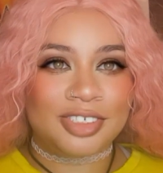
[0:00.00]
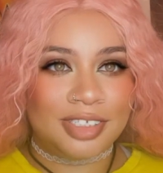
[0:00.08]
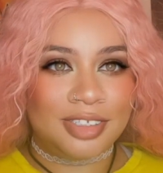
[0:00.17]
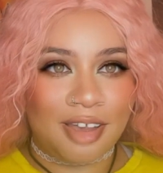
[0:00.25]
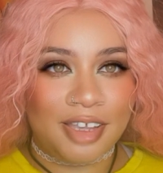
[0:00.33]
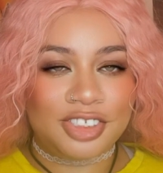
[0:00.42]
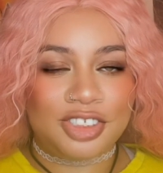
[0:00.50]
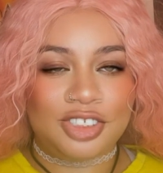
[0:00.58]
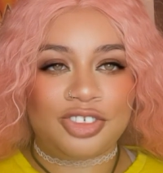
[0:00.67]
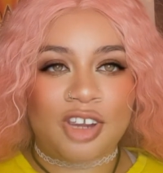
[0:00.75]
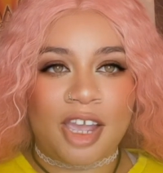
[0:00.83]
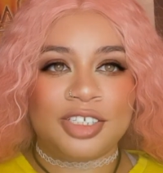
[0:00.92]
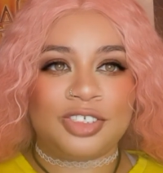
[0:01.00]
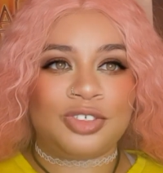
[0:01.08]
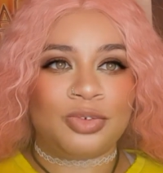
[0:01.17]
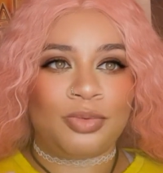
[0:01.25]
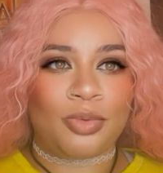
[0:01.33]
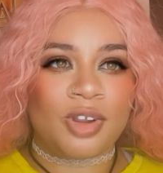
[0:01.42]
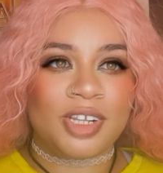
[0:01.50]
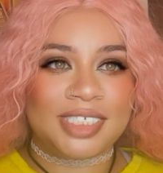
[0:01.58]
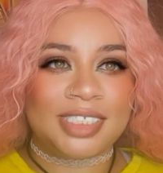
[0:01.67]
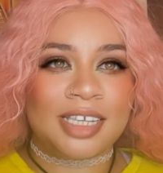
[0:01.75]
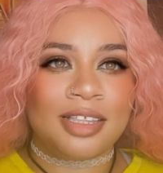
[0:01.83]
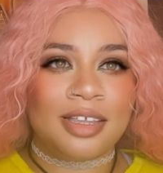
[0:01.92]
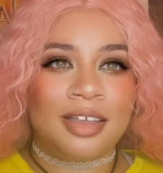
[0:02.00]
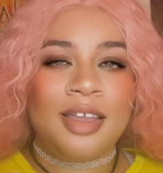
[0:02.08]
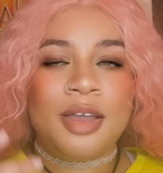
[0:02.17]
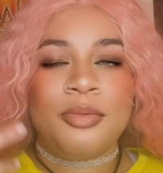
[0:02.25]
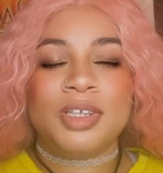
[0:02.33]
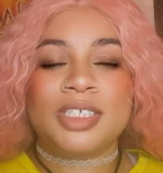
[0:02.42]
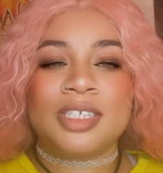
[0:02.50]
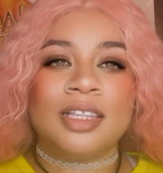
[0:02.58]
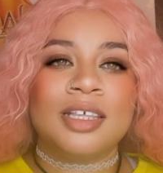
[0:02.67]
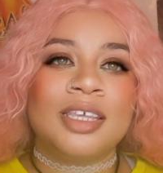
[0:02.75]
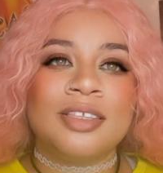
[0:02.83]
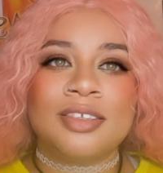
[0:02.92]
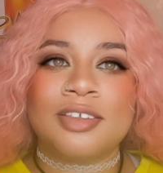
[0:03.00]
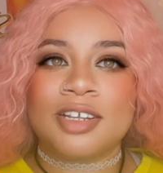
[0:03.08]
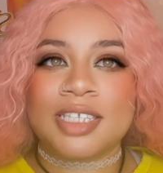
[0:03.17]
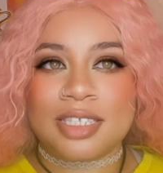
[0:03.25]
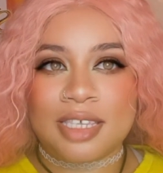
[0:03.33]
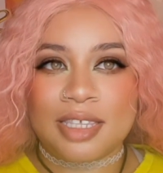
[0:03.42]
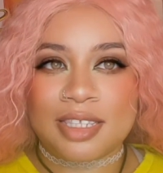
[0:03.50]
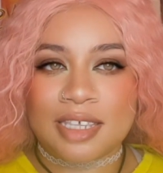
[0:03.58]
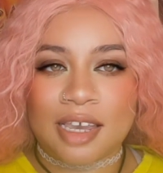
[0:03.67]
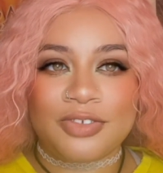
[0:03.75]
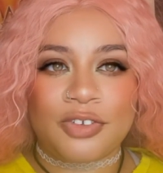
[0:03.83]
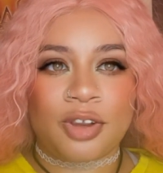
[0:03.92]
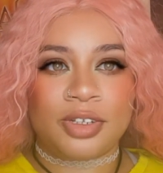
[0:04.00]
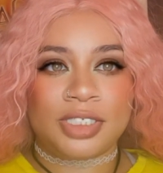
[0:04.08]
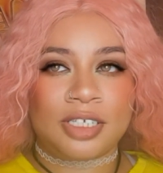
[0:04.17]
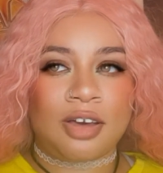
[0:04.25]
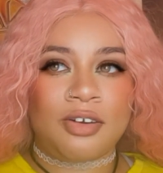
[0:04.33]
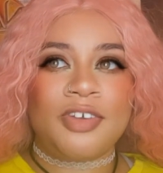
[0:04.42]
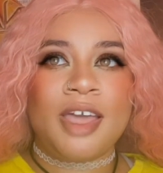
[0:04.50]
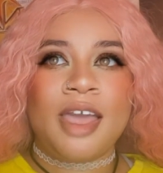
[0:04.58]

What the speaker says: not. She tries to warn Stella, but Stella then starts to see the signs for herself.